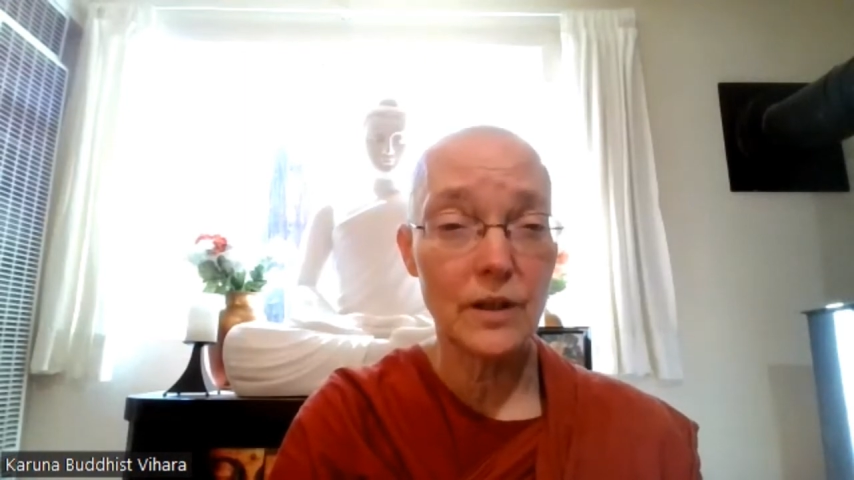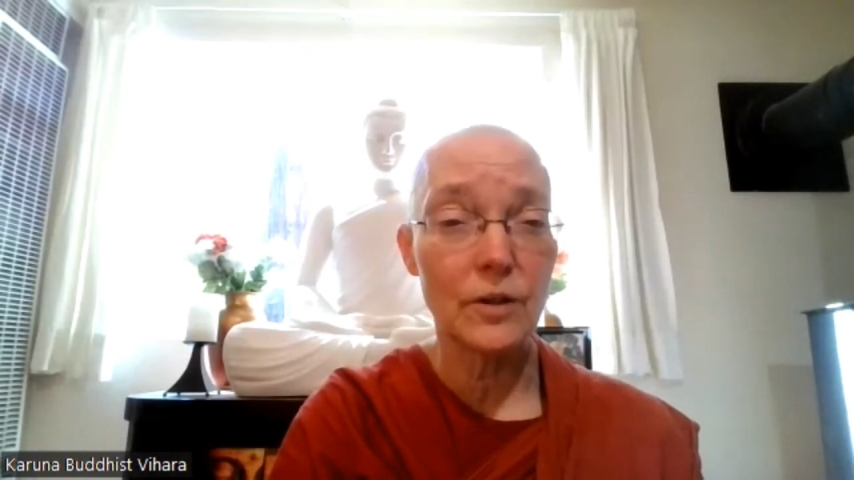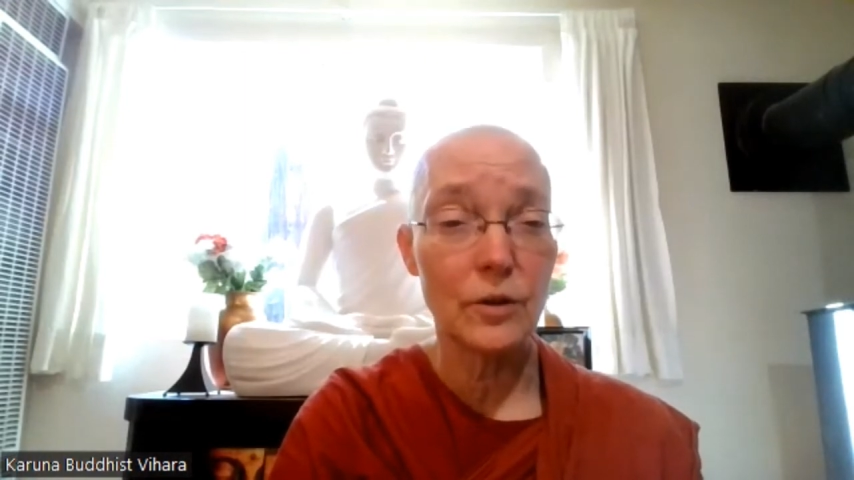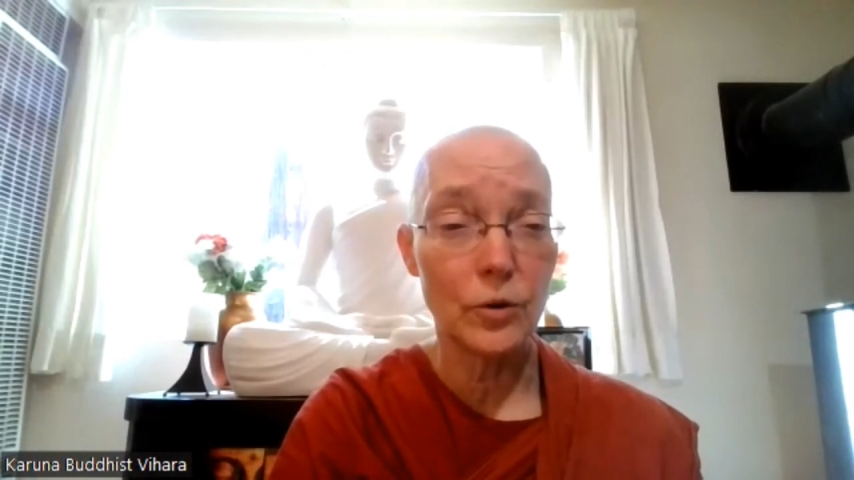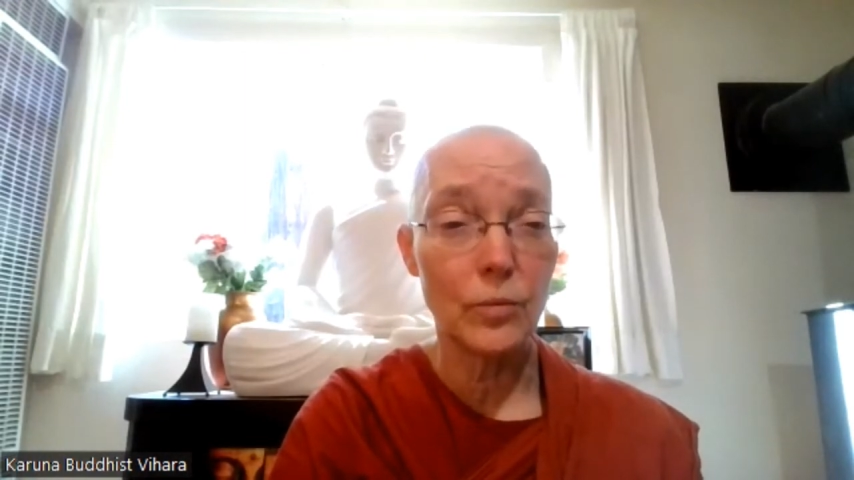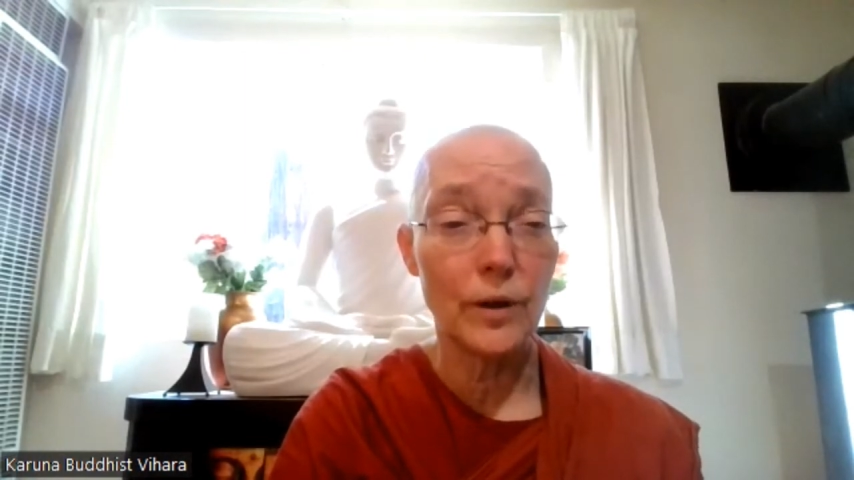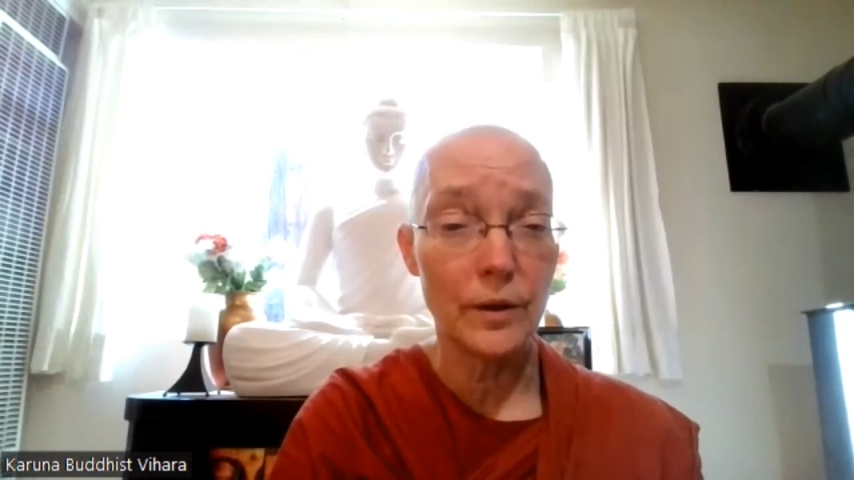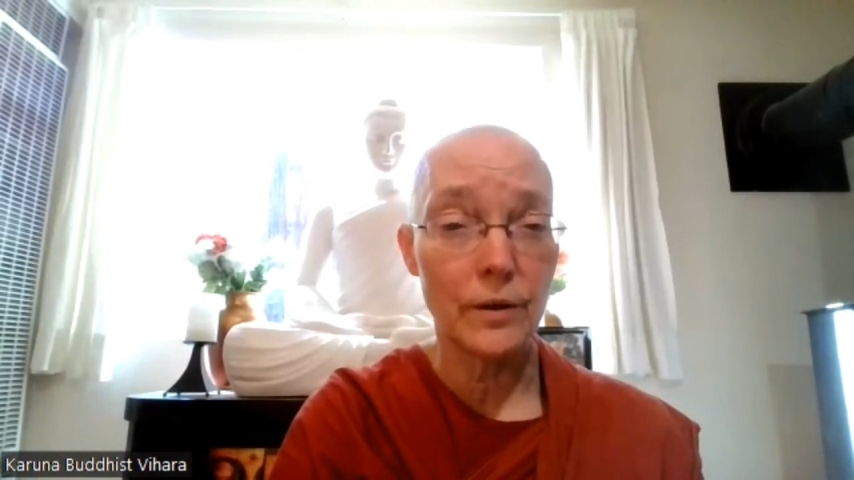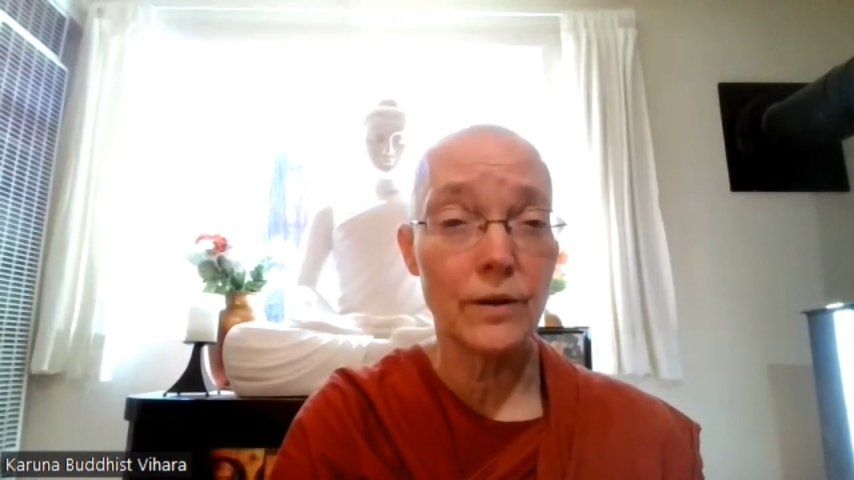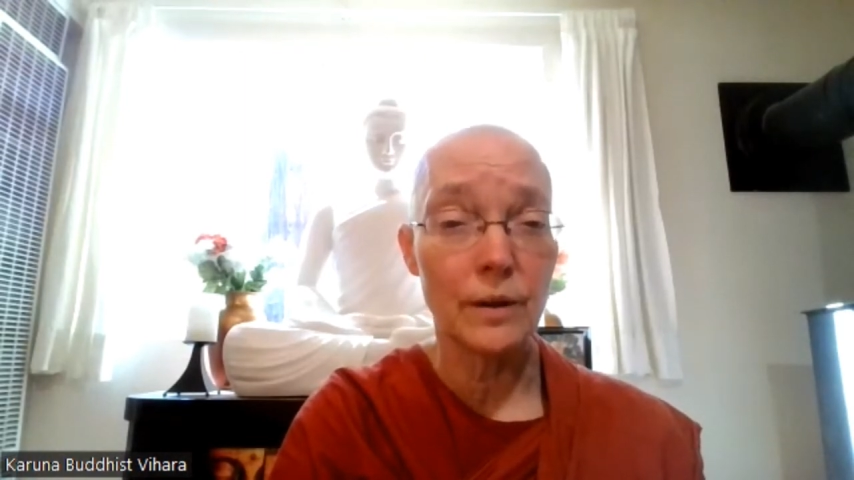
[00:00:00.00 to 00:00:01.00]
kill
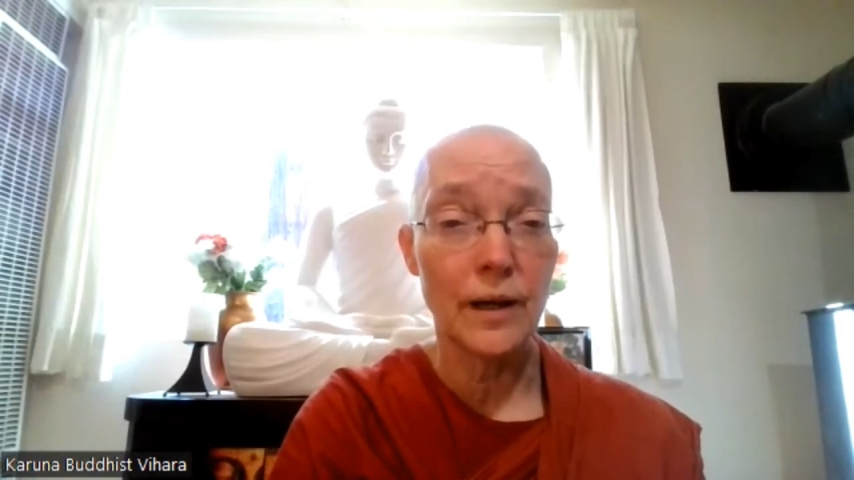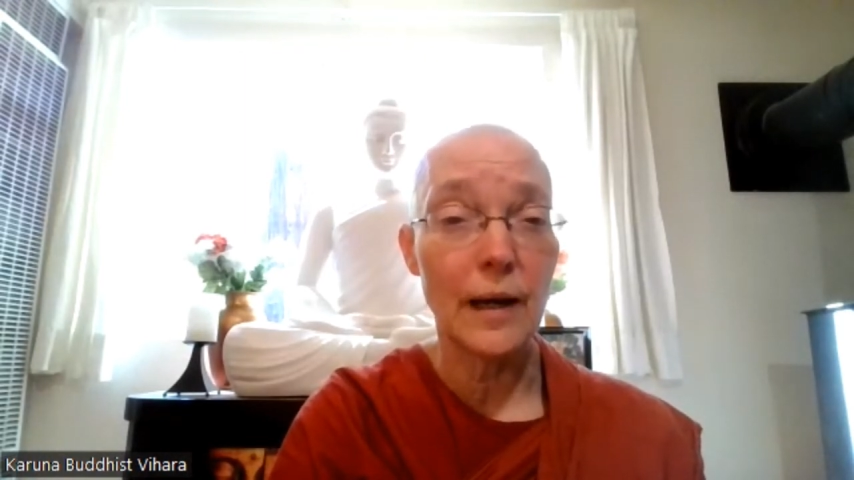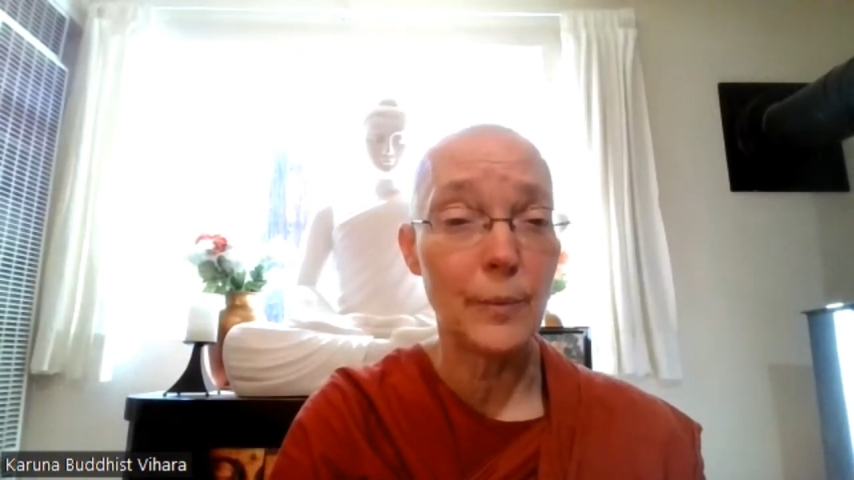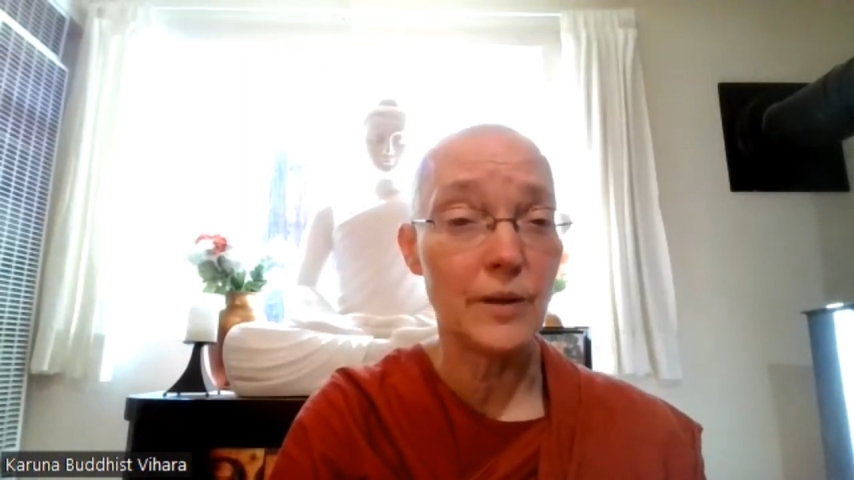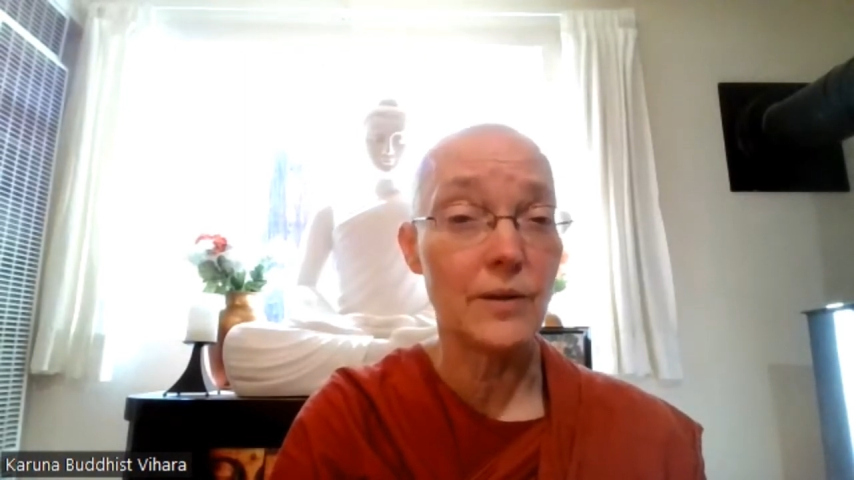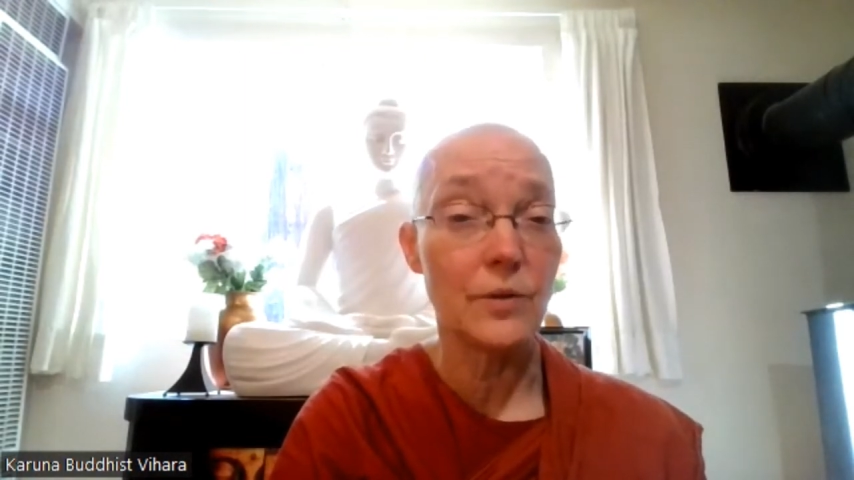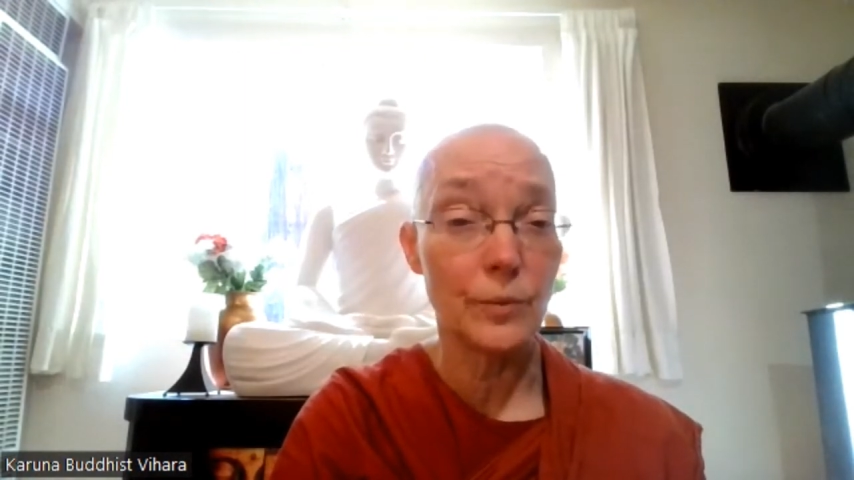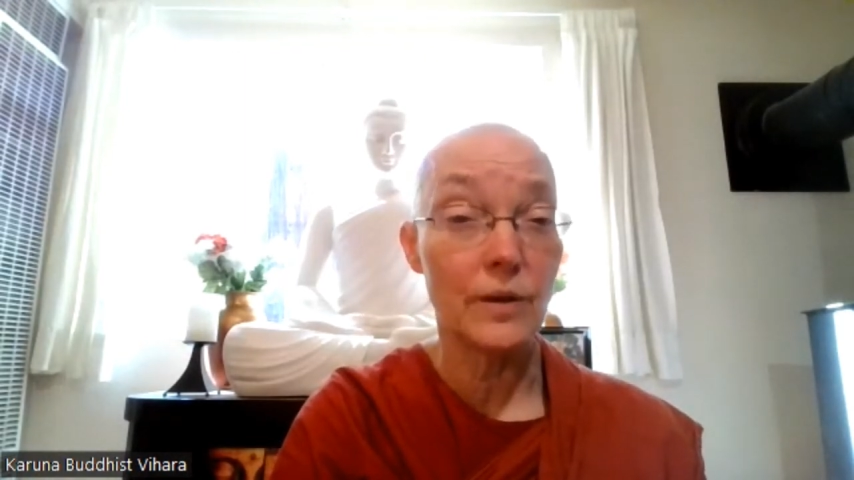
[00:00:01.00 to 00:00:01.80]
with happiness,